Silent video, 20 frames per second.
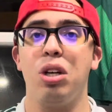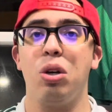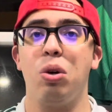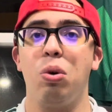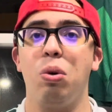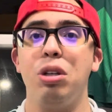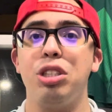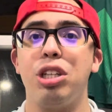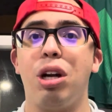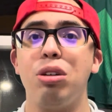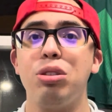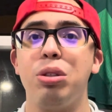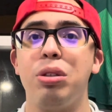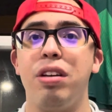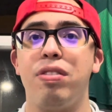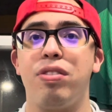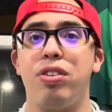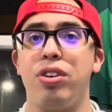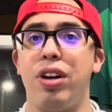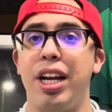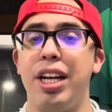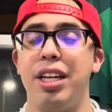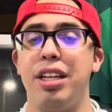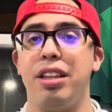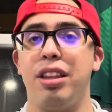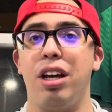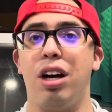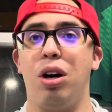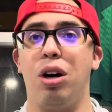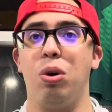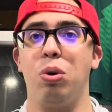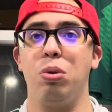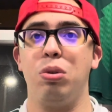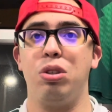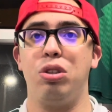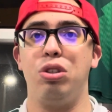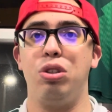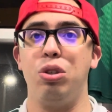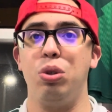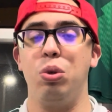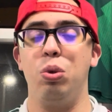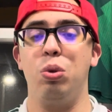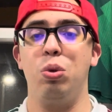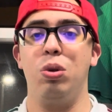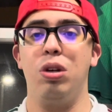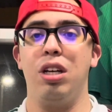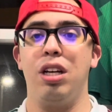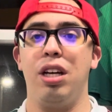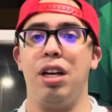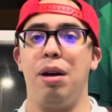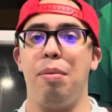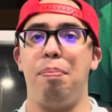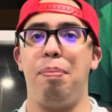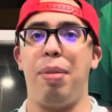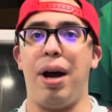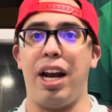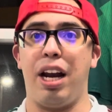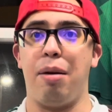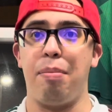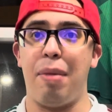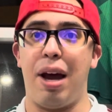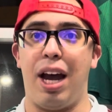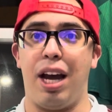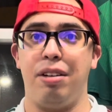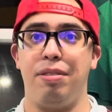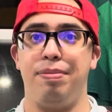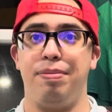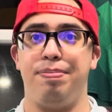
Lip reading: We should also give credit, though, to Panama.